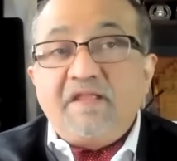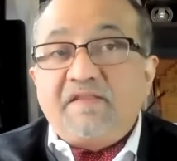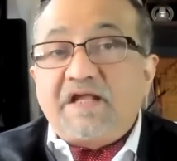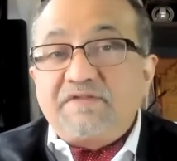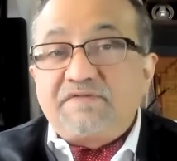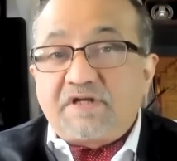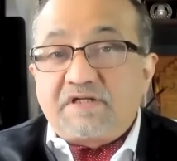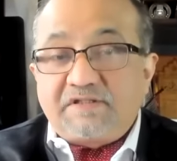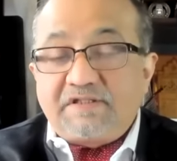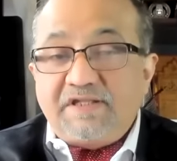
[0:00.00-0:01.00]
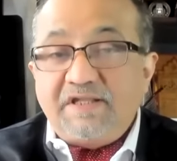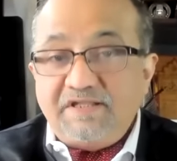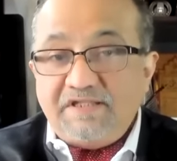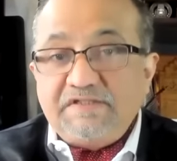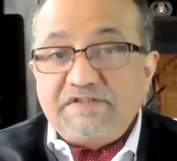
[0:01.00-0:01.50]
That is not
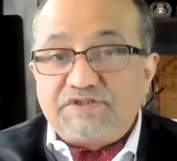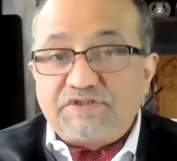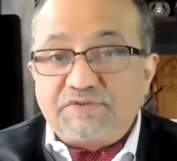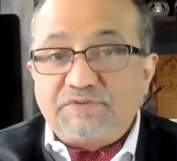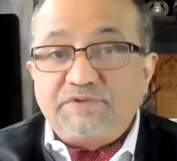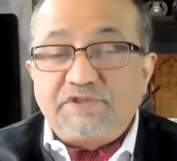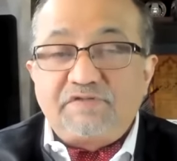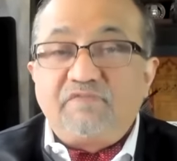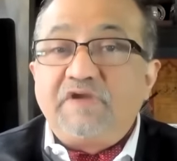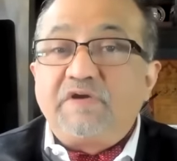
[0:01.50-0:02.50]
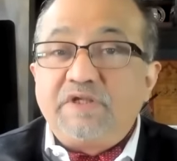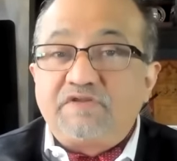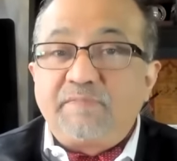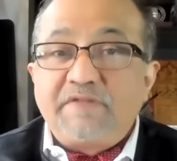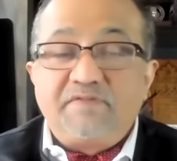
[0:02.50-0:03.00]
easy to do. It's very
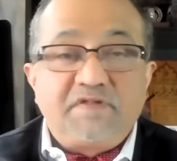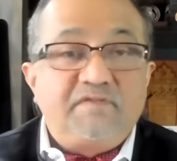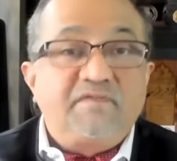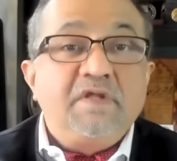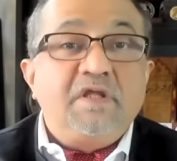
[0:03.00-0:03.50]
expensive.